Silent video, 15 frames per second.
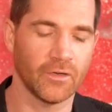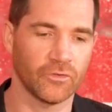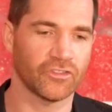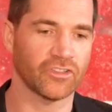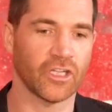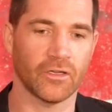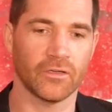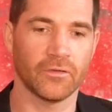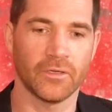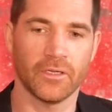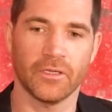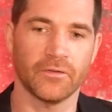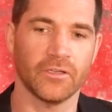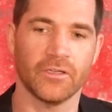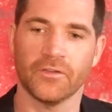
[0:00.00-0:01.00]
So,
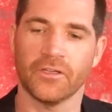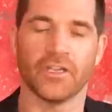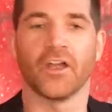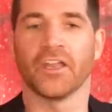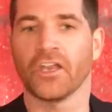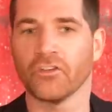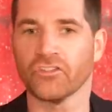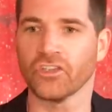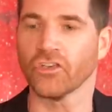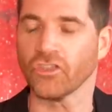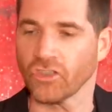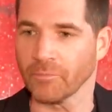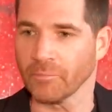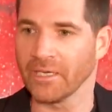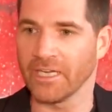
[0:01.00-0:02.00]
yeah, I know
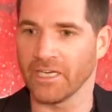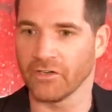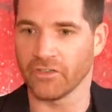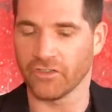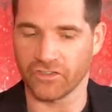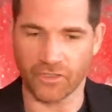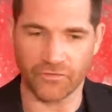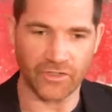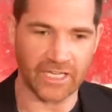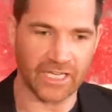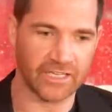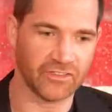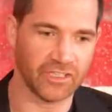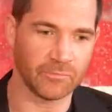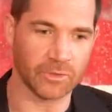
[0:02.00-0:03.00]
social media is
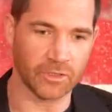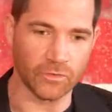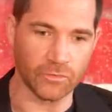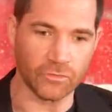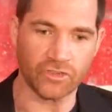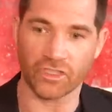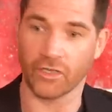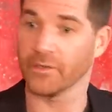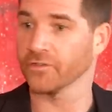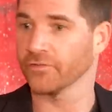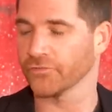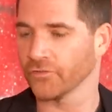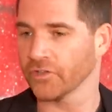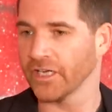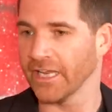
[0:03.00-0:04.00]
suffocating, but also it's
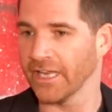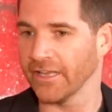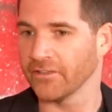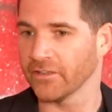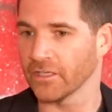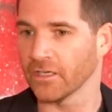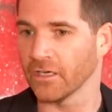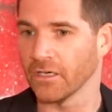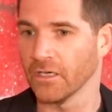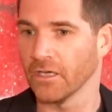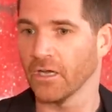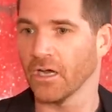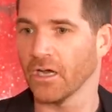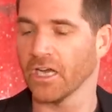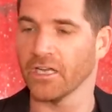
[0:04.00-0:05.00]
free in that
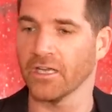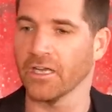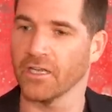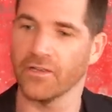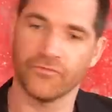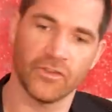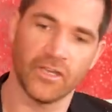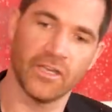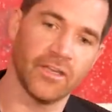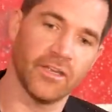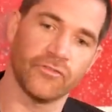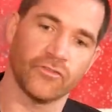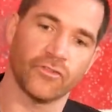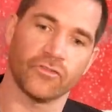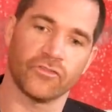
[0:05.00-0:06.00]
I, if
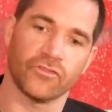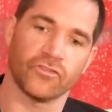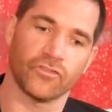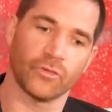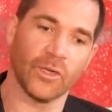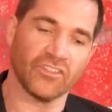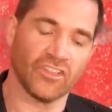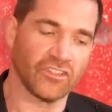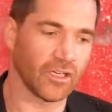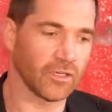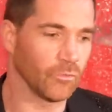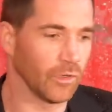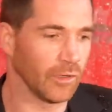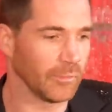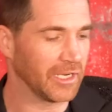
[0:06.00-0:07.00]
if Twitter
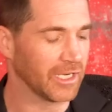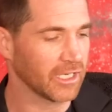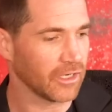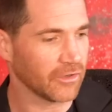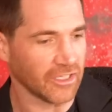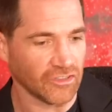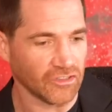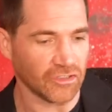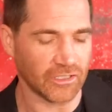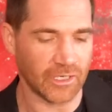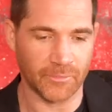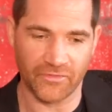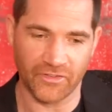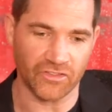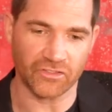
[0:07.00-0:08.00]
don't want me, I can go on Instagram,
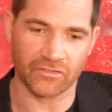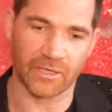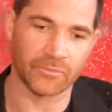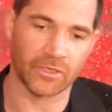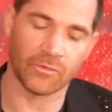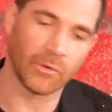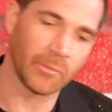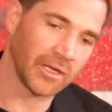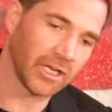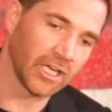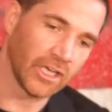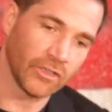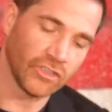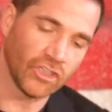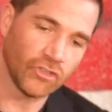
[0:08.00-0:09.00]
and if Instagram don't want me, I can
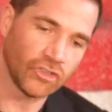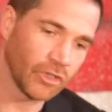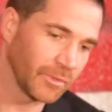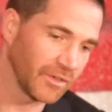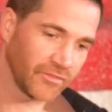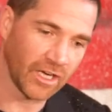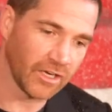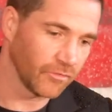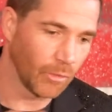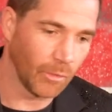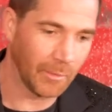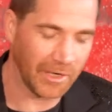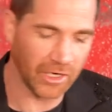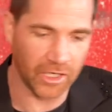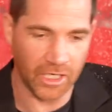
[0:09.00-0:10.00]
go on YouTube, and if none of them
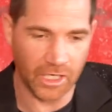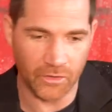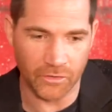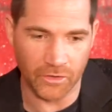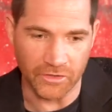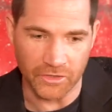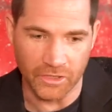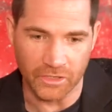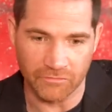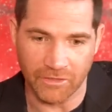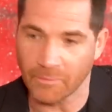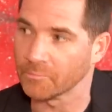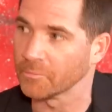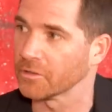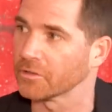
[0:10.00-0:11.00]
want me, I can go on
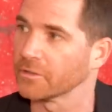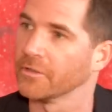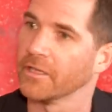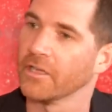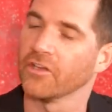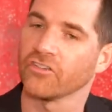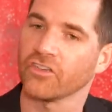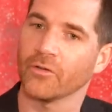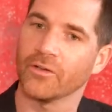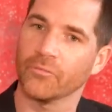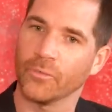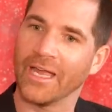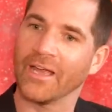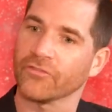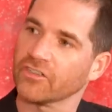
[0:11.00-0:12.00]
Rumble. So
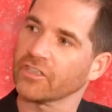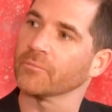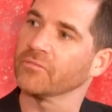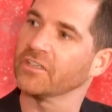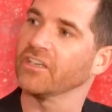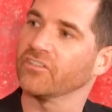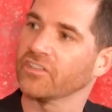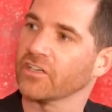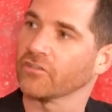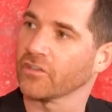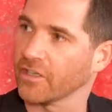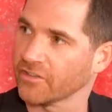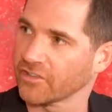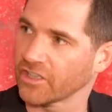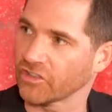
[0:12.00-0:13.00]
we have some
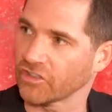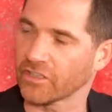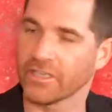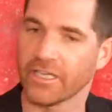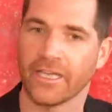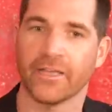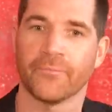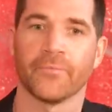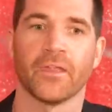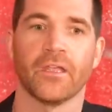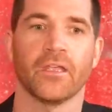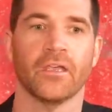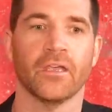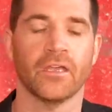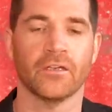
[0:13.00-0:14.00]
decentralization there,
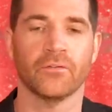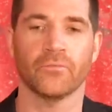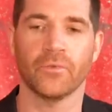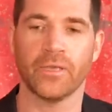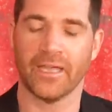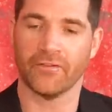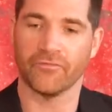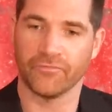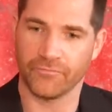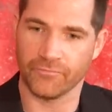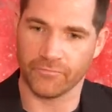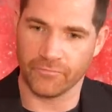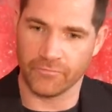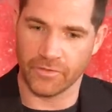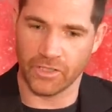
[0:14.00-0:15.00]
and we have.
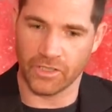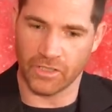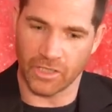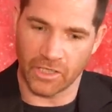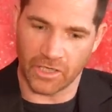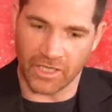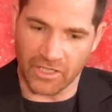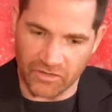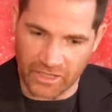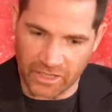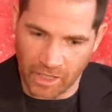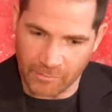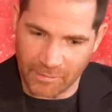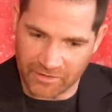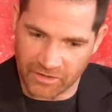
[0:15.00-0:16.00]
You know, like you said,
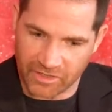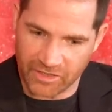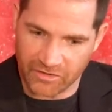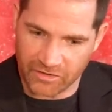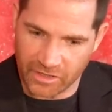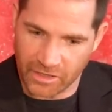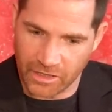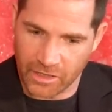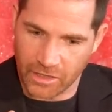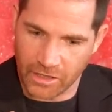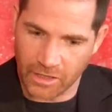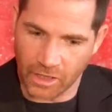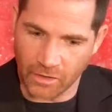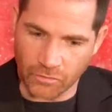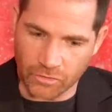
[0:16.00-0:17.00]
going back to these
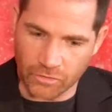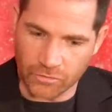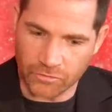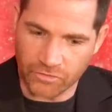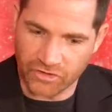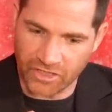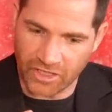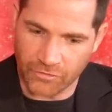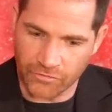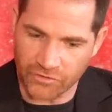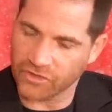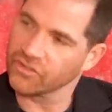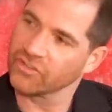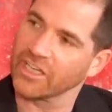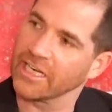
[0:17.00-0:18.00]
local
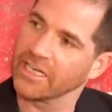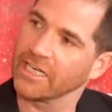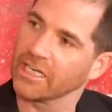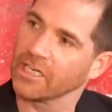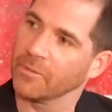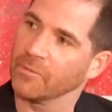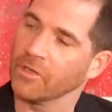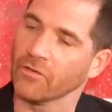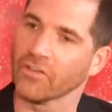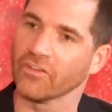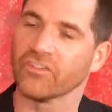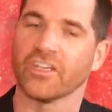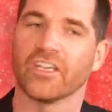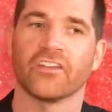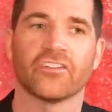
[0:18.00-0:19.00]
self-sustaining oh, yes.
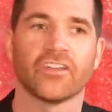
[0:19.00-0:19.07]
communities.